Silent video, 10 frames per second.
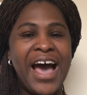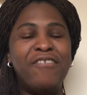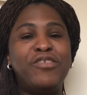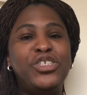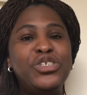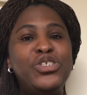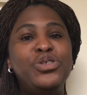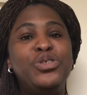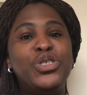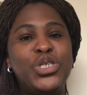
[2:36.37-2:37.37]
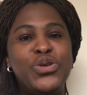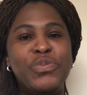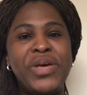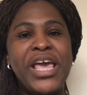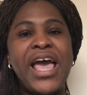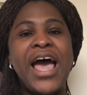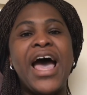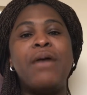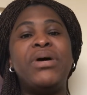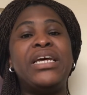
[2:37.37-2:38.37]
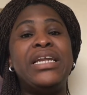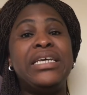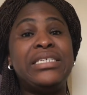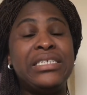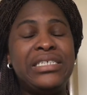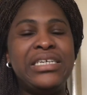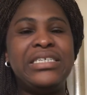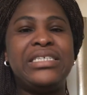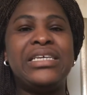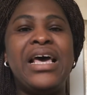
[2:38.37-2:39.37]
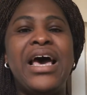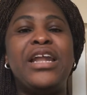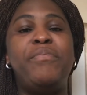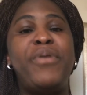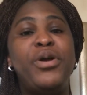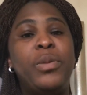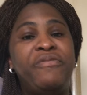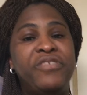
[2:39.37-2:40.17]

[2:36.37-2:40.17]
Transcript: and for those who don't know me, I'm an anesthetist and a peri-op